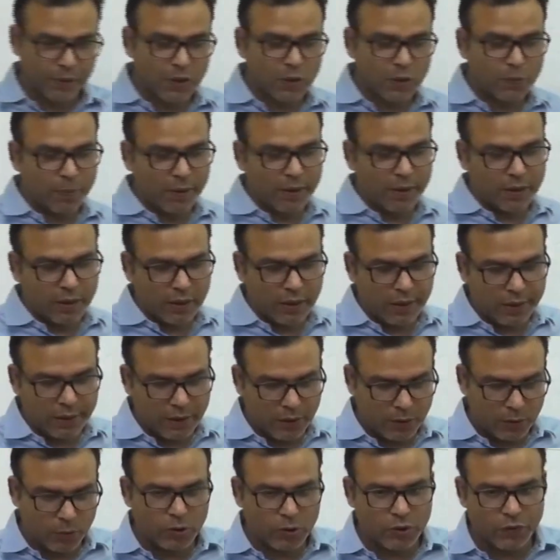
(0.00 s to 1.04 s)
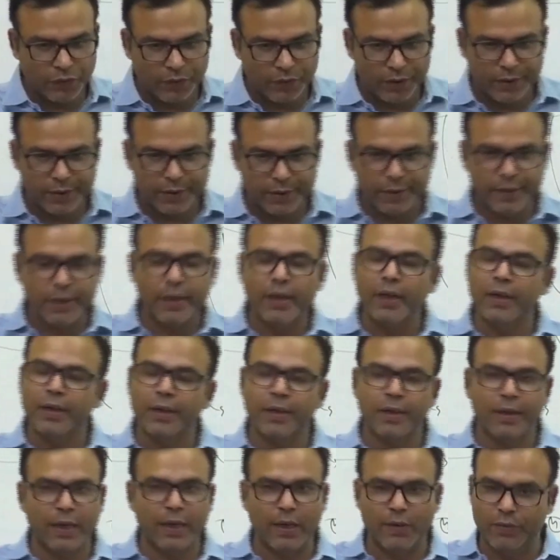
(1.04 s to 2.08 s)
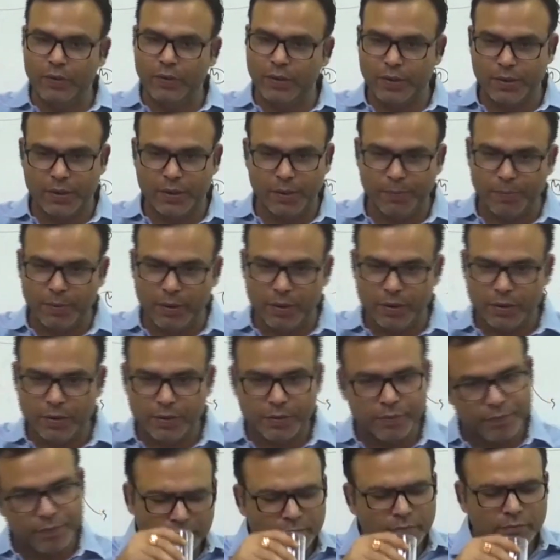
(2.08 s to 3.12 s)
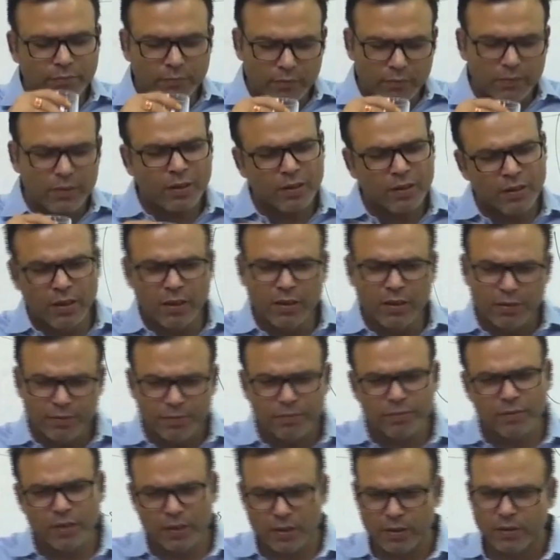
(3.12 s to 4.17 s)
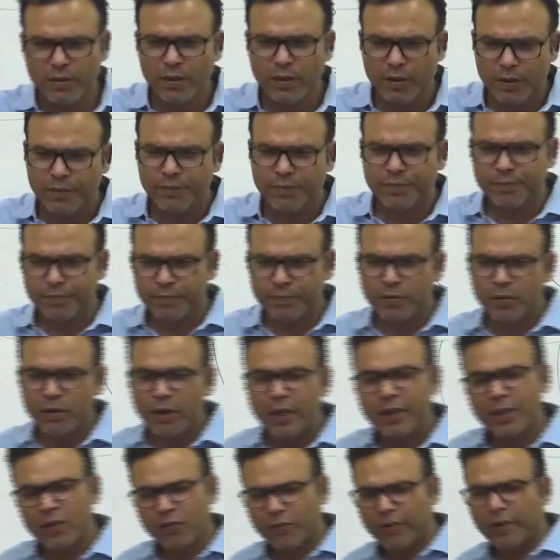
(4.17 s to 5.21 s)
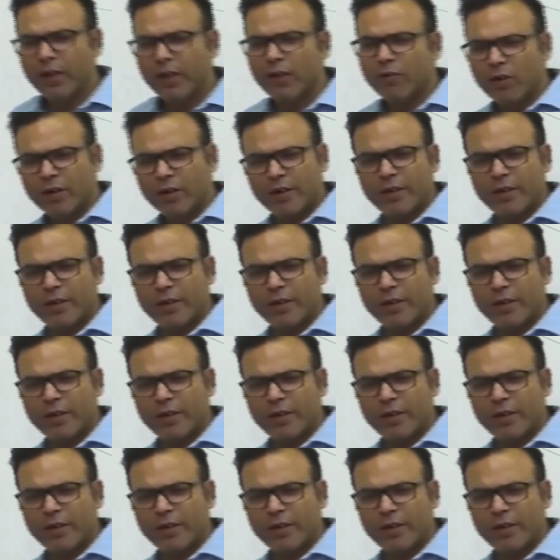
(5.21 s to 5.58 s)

It split the lithosphere and diverged the plates. Yeah, that's there. Earthquake,